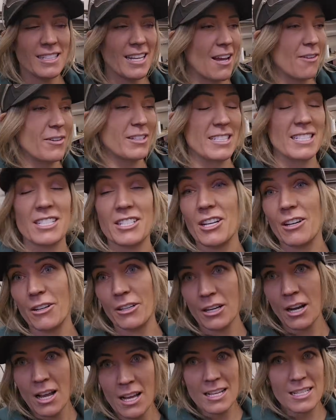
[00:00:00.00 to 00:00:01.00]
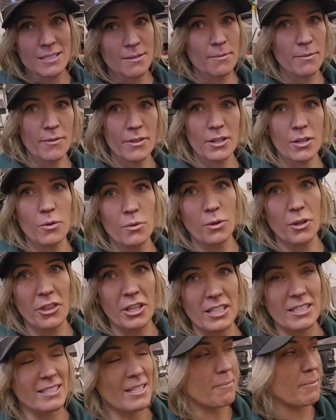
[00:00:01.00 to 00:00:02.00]
Can't wait to share some of the cool
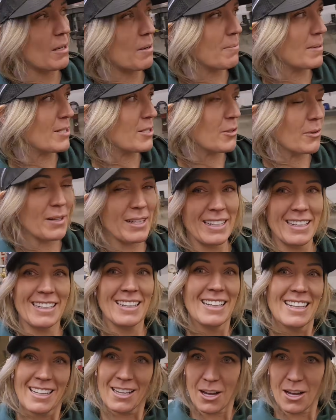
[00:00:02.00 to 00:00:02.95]
things I'm going to be doing